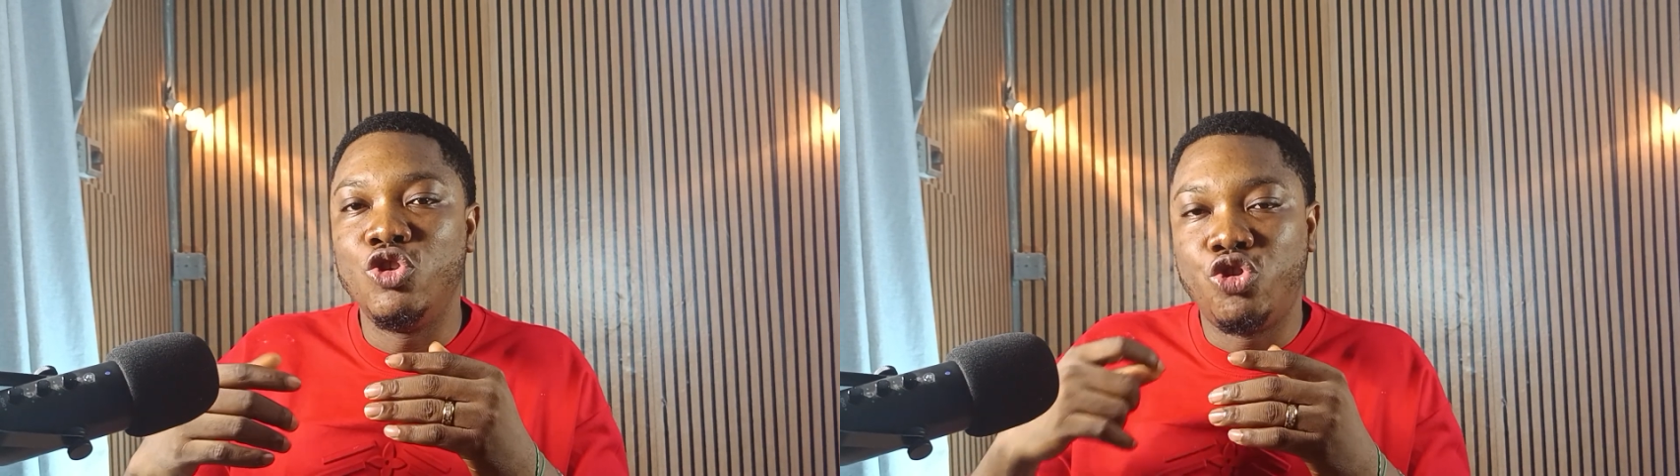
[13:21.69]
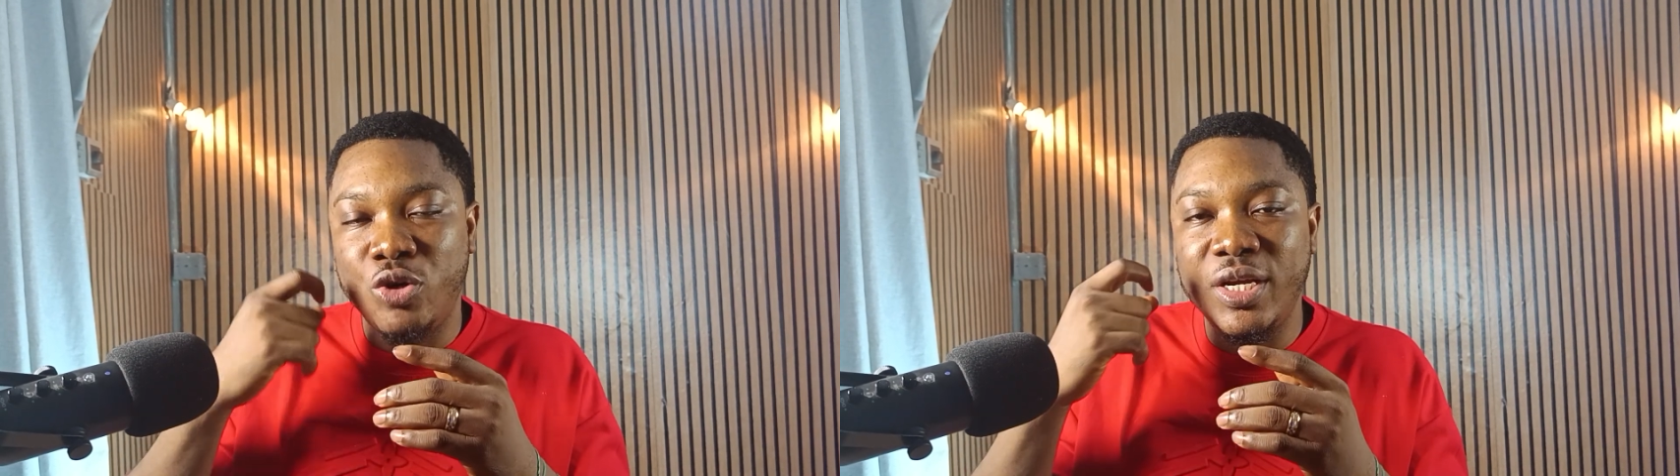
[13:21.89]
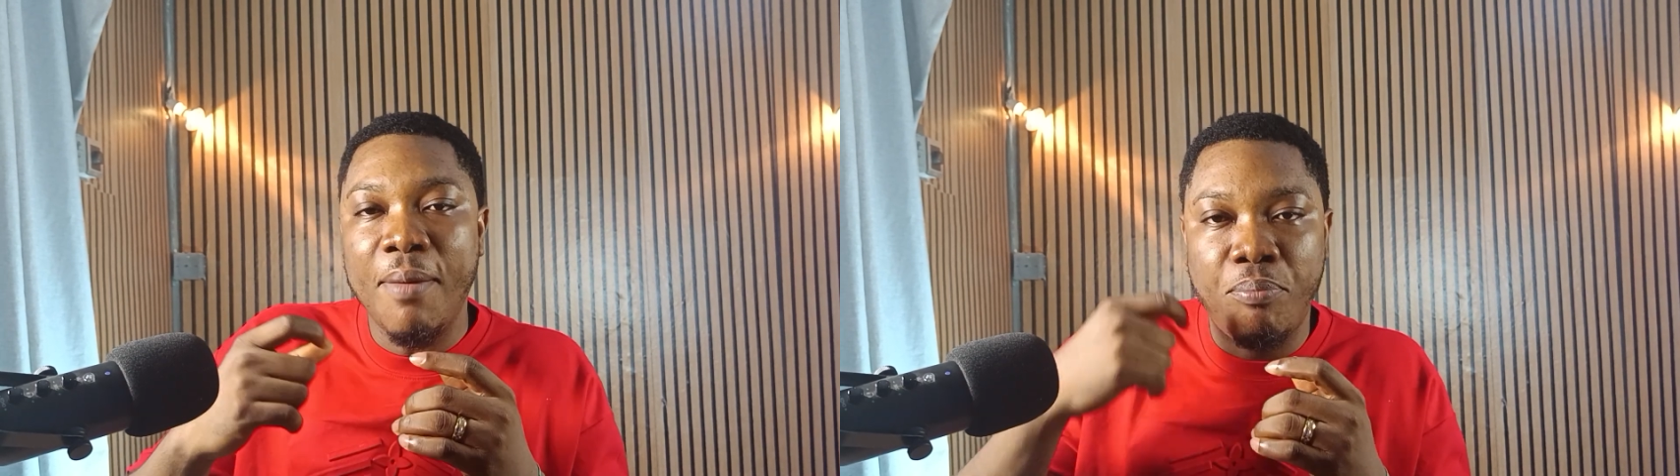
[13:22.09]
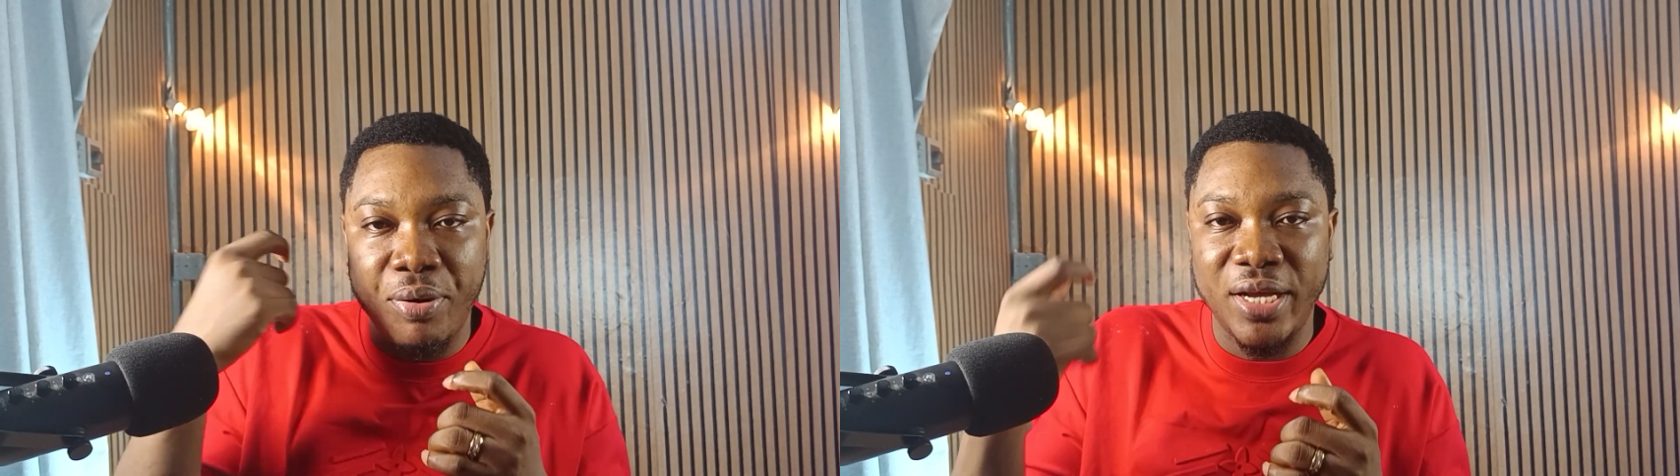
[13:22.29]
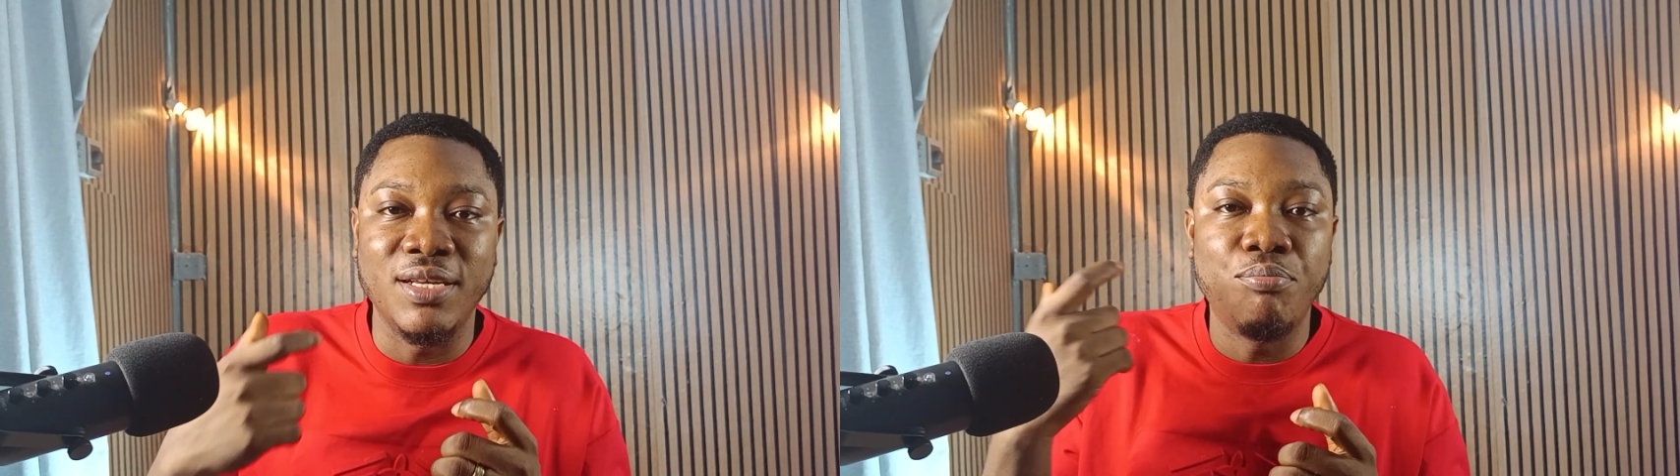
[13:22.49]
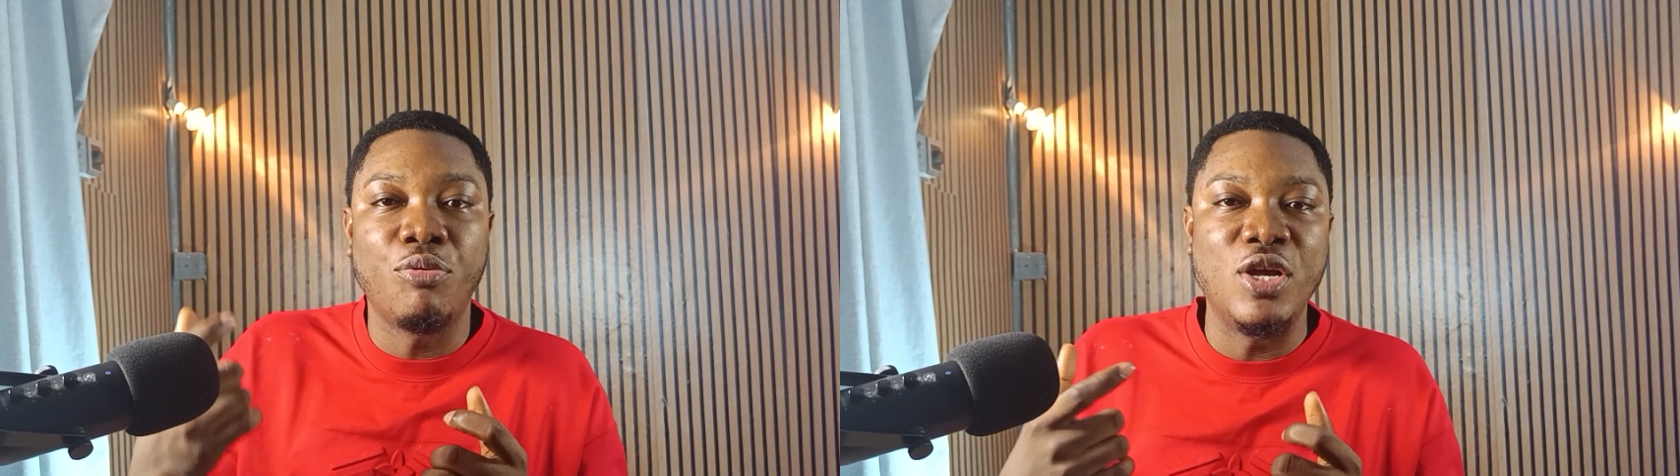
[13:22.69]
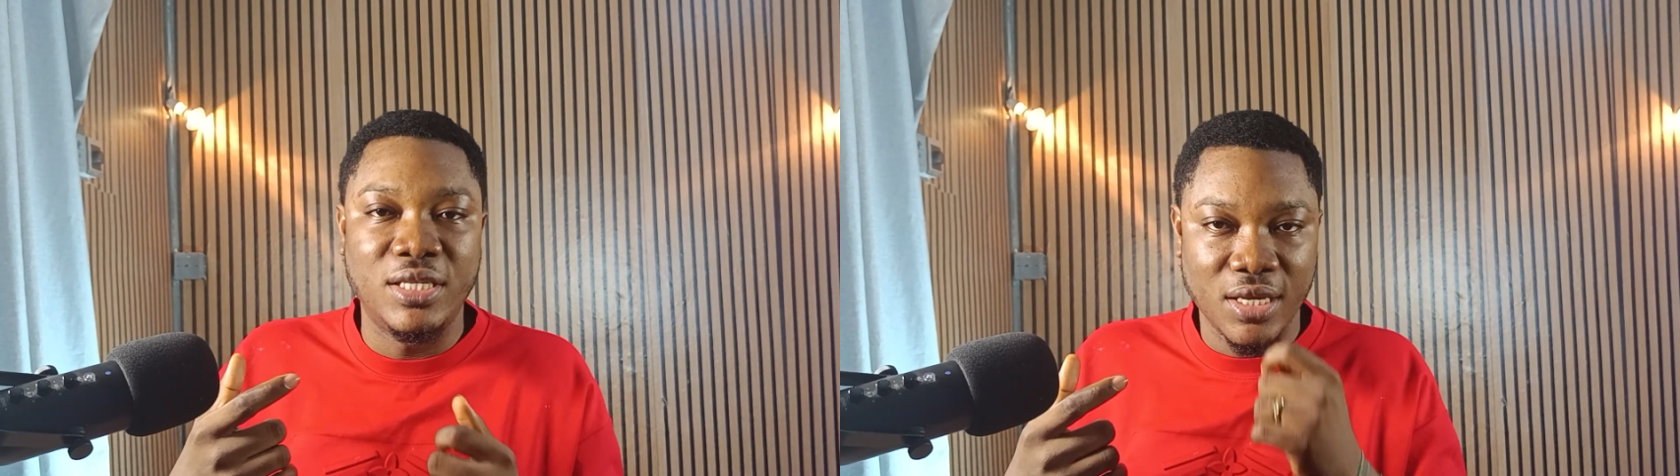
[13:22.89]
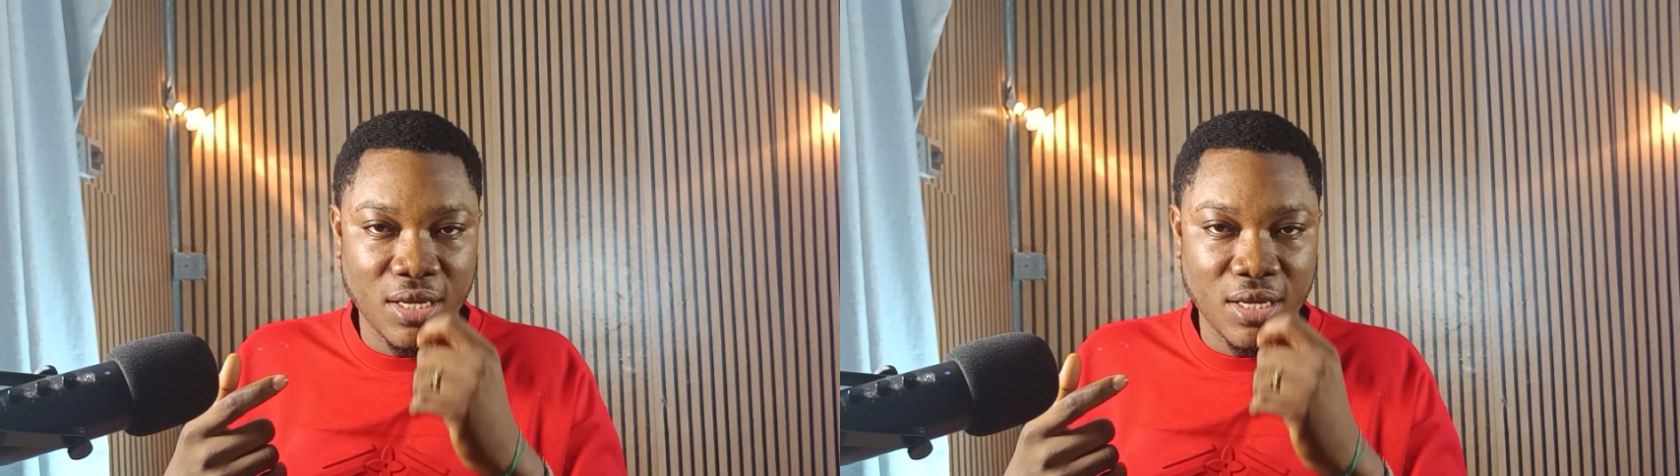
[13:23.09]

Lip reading: trigger pressing point